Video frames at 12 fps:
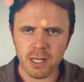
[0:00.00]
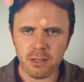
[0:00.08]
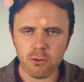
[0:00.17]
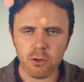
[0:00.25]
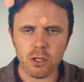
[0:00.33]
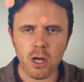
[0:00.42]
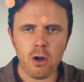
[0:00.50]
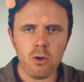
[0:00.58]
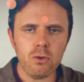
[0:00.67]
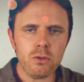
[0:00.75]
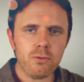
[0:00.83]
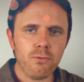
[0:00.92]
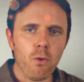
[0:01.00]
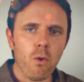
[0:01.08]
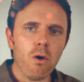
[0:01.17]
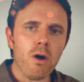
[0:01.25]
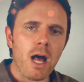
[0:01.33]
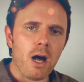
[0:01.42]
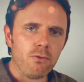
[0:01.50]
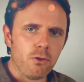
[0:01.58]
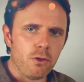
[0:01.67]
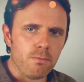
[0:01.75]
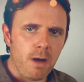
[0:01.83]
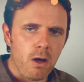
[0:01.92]
into the nose 4,
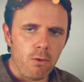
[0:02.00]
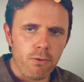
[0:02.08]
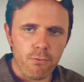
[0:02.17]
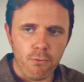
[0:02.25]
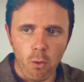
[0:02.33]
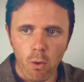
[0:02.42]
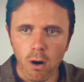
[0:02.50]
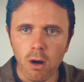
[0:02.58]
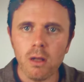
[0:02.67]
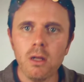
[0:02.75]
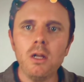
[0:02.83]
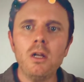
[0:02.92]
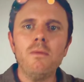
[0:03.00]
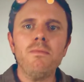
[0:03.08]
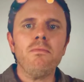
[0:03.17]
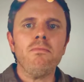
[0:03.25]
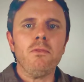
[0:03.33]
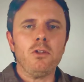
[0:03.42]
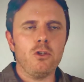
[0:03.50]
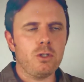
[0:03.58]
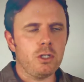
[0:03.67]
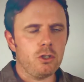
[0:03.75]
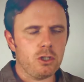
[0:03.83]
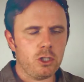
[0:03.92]
out to the mouth 4.
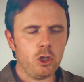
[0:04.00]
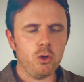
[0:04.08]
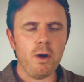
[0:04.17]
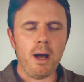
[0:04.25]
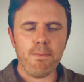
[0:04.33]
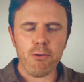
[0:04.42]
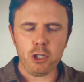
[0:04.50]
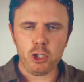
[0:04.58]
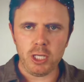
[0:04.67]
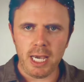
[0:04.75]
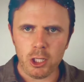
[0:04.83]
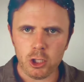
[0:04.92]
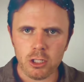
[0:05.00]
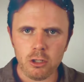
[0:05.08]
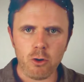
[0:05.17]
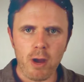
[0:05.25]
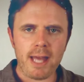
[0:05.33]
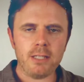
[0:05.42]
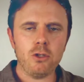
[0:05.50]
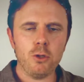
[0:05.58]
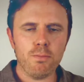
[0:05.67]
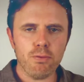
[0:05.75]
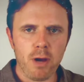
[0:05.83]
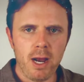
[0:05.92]
You can just do appreciation,
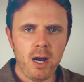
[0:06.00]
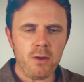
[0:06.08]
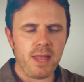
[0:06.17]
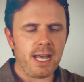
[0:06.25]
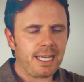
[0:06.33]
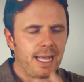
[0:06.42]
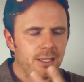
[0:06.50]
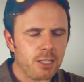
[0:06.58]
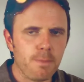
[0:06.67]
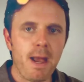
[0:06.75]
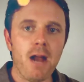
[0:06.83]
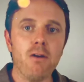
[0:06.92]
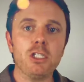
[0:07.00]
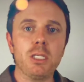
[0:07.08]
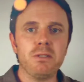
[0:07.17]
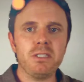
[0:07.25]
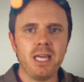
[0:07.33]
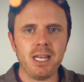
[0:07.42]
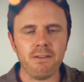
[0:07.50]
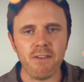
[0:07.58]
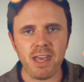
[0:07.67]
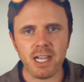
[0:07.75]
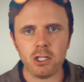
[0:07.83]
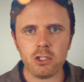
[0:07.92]
gratitude, prayer. That gets the
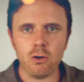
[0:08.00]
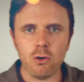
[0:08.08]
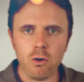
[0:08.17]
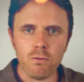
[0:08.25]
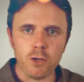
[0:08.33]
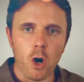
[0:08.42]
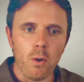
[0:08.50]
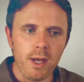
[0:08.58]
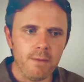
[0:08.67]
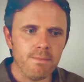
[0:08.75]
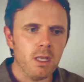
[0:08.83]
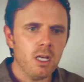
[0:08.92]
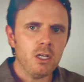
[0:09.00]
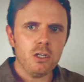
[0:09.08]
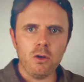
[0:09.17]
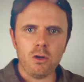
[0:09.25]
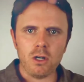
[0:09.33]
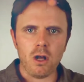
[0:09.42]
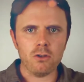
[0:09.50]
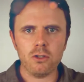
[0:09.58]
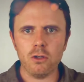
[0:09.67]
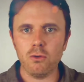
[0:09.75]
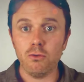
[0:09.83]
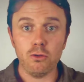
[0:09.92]
parasympathetic vagus nerve going. You can
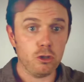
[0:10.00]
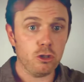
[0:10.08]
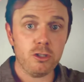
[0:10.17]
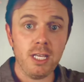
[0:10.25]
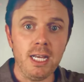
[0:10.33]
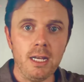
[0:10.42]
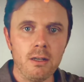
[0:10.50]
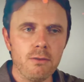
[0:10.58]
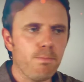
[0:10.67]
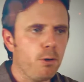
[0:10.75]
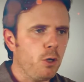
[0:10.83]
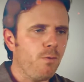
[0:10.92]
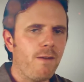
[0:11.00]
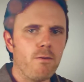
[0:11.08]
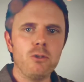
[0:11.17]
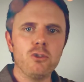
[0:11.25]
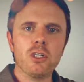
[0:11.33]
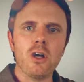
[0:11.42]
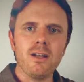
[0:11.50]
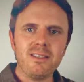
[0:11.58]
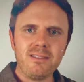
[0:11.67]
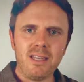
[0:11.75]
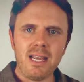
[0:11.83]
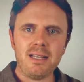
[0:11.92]
also just sing, put your favorite music
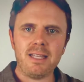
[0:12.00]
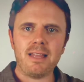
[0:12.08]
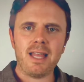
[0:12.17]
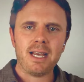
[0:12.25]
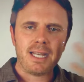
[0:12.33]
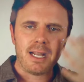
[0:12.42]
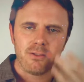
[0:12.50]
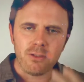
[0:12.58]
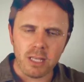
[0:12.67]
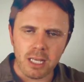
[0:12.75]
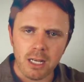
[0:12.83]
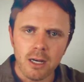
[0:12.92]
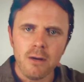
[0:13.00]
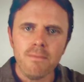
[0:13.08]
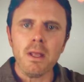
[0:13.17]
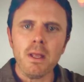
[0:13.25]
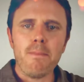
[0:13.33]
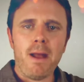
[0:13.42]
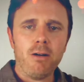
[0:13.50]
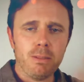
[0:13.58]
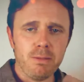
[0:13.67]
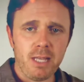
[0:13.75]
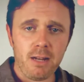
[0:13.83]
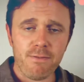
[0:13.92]
on, sing. That gets the
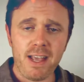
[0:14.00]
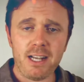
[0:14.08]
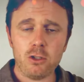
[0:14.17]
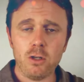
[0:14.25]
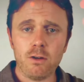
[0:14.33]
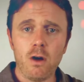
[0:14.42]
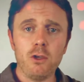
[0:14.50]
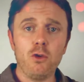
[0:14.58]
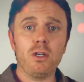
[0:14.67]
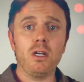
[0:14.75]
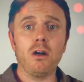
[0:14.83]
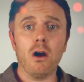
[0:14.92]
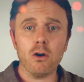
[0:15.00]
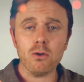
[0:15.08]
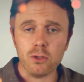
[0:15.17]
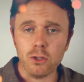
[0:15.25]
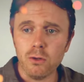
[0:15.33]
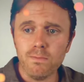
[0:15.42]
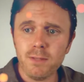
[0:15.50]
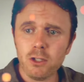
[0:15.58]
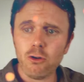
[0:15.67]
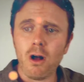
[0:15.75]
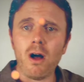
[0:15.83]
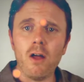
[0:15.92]
parasympathetic vagus nerve going. You can gargle too.
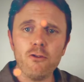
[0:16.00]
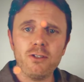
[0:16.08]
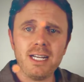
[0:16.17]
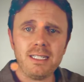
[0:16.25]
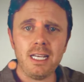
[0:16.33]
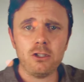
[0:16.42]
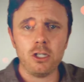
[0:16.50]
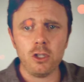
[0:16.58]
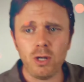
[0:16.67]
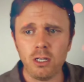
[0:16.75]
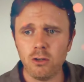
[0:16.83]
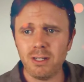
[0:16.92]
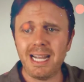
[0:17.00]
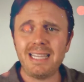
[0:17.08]
These are all other techniques that you can do to